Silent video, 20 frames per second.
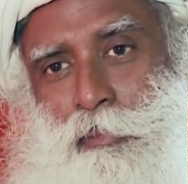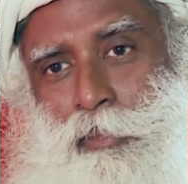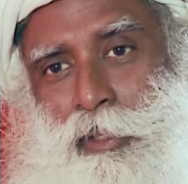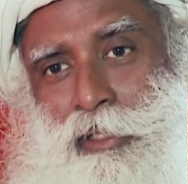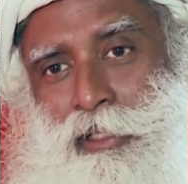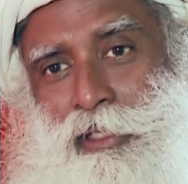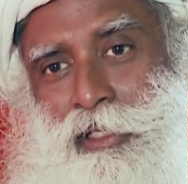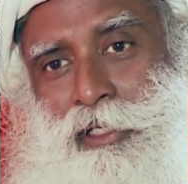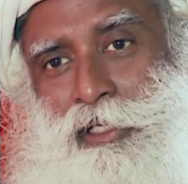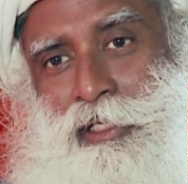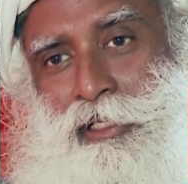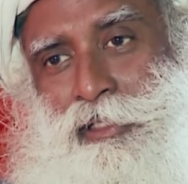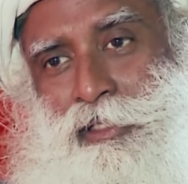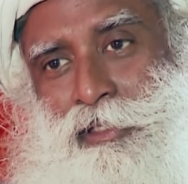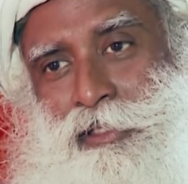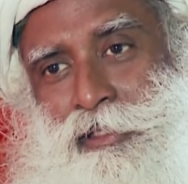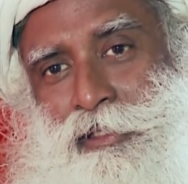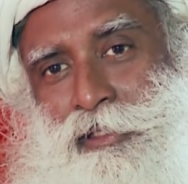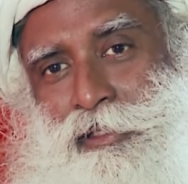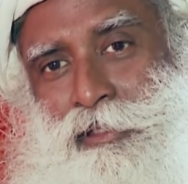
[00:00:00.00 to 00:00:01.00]
But these
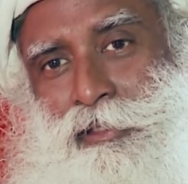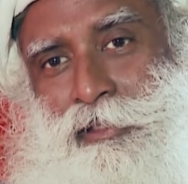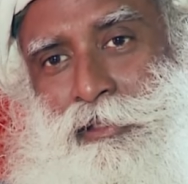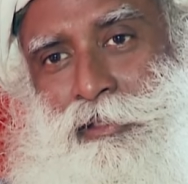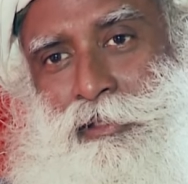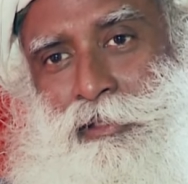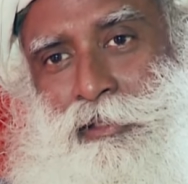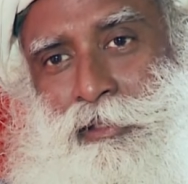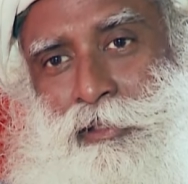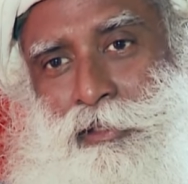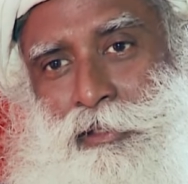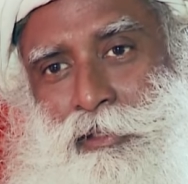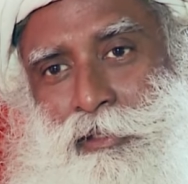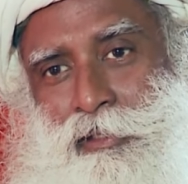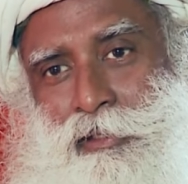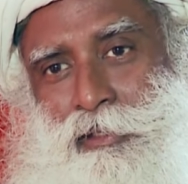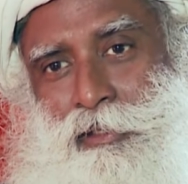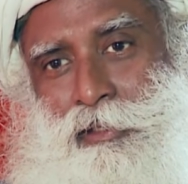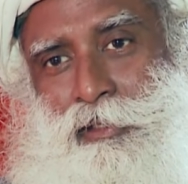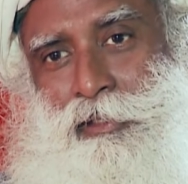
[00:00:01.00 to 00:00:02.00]

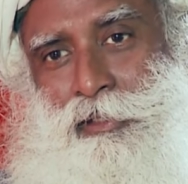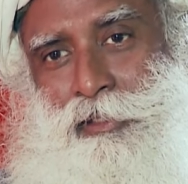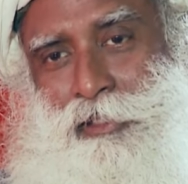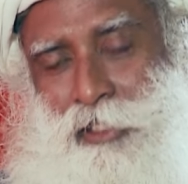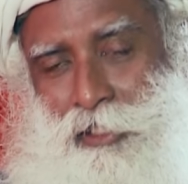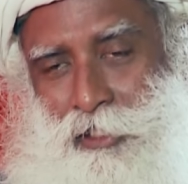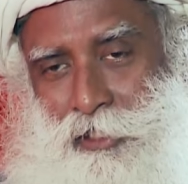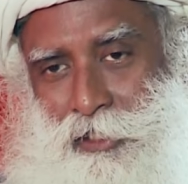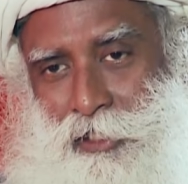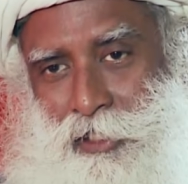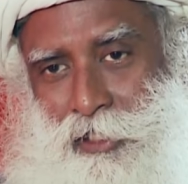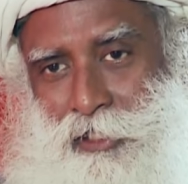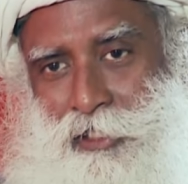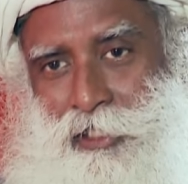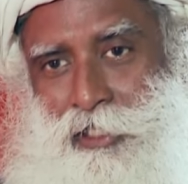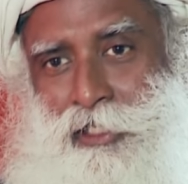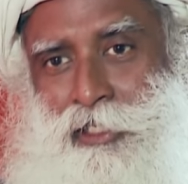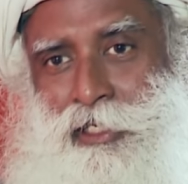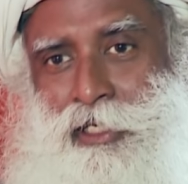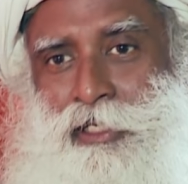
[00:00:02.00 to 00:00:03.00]

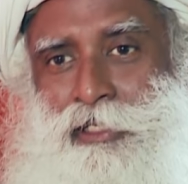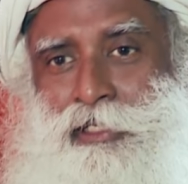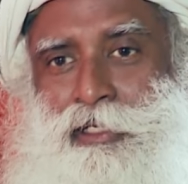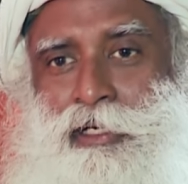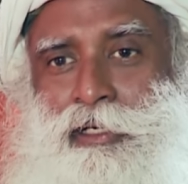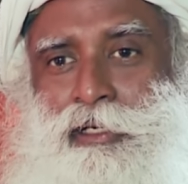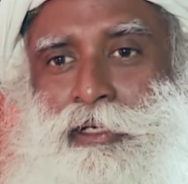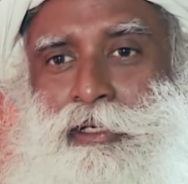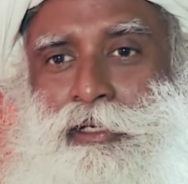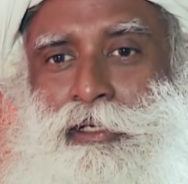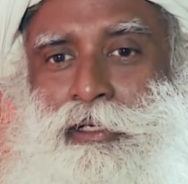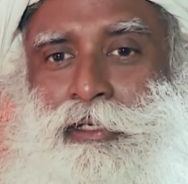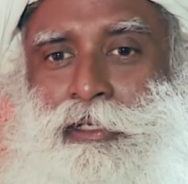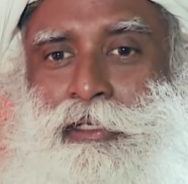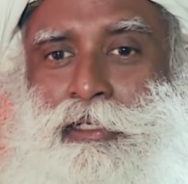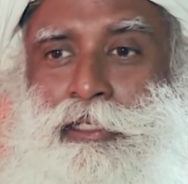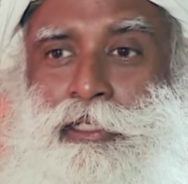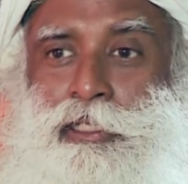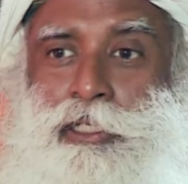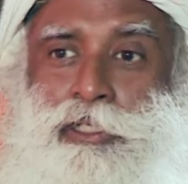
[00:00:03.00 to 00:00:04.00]
statistics and data
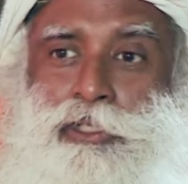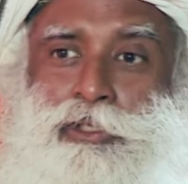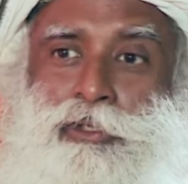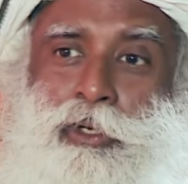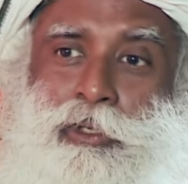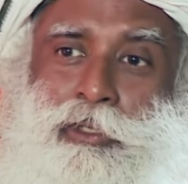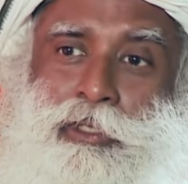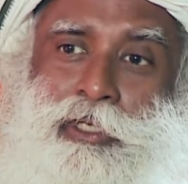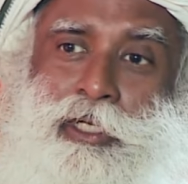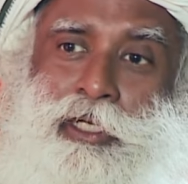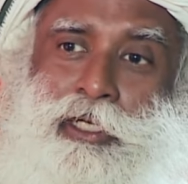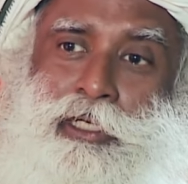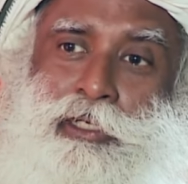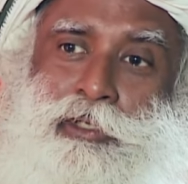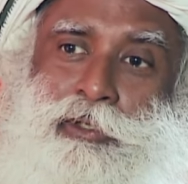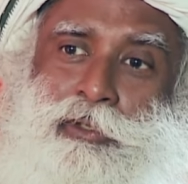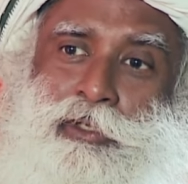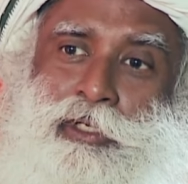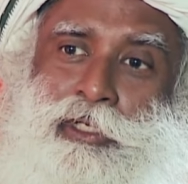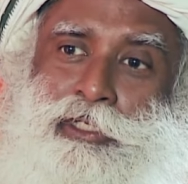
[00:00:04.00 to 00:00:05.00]
does not take
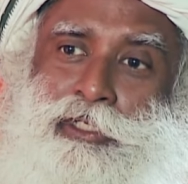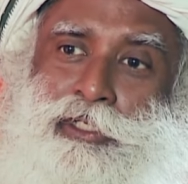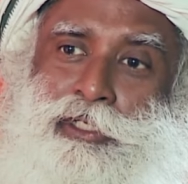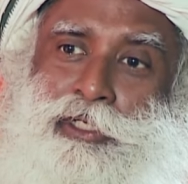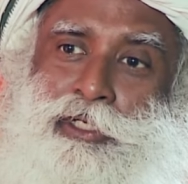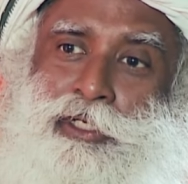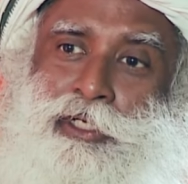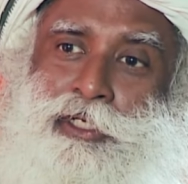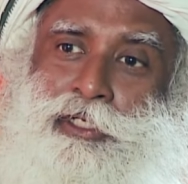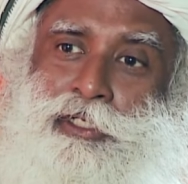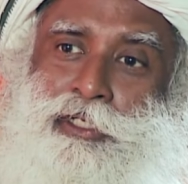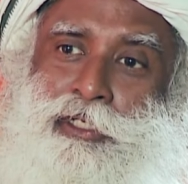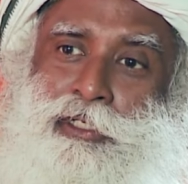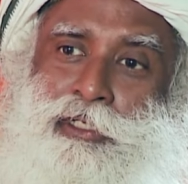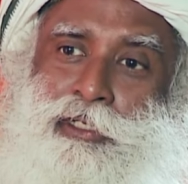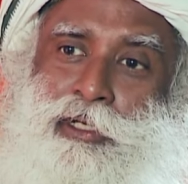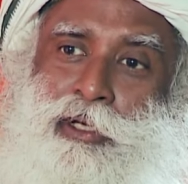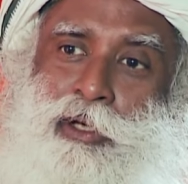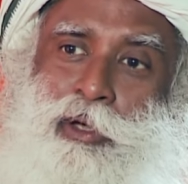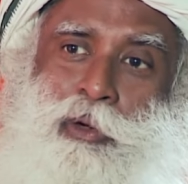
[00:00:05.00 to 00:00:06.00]
into consideration
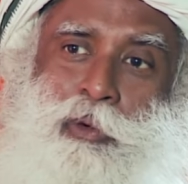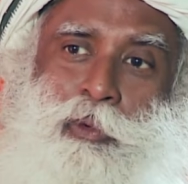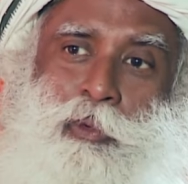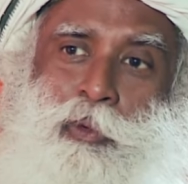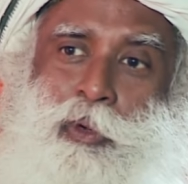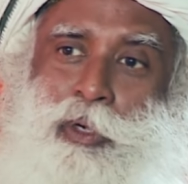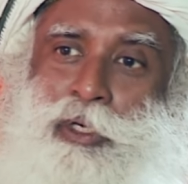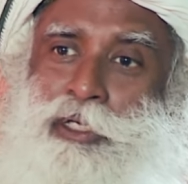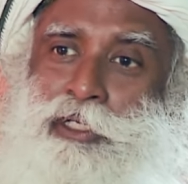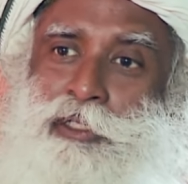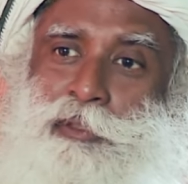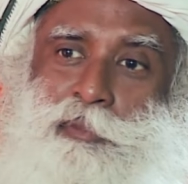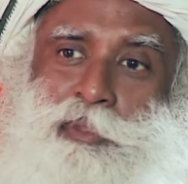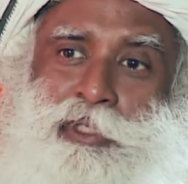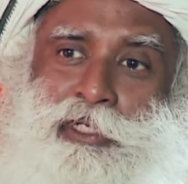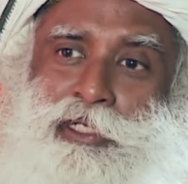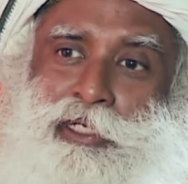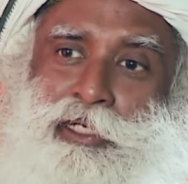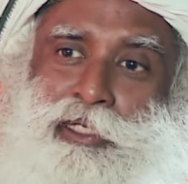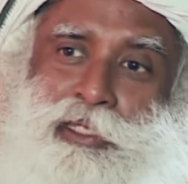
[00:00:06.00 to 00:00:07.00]
what is
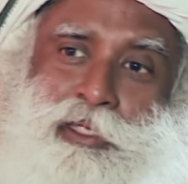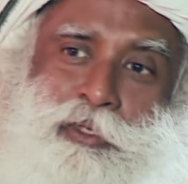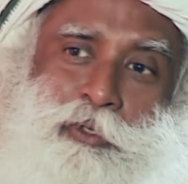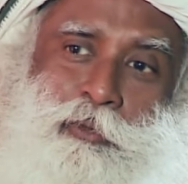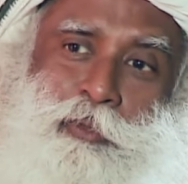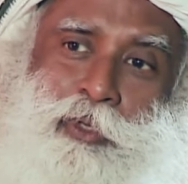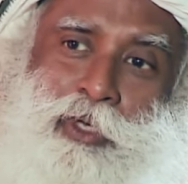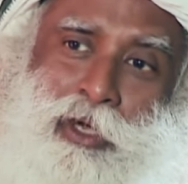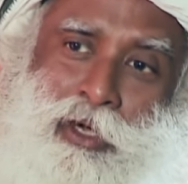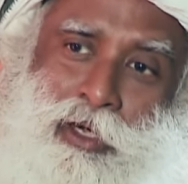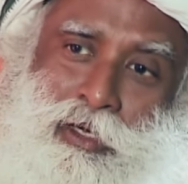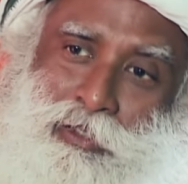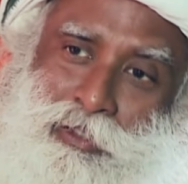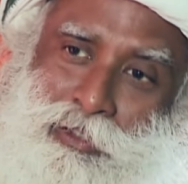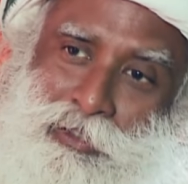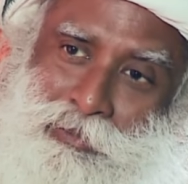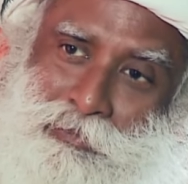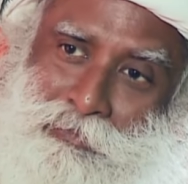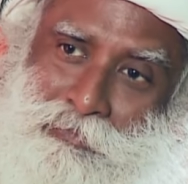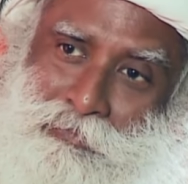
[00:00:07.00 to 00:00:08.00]
beating in the human heart. Mm.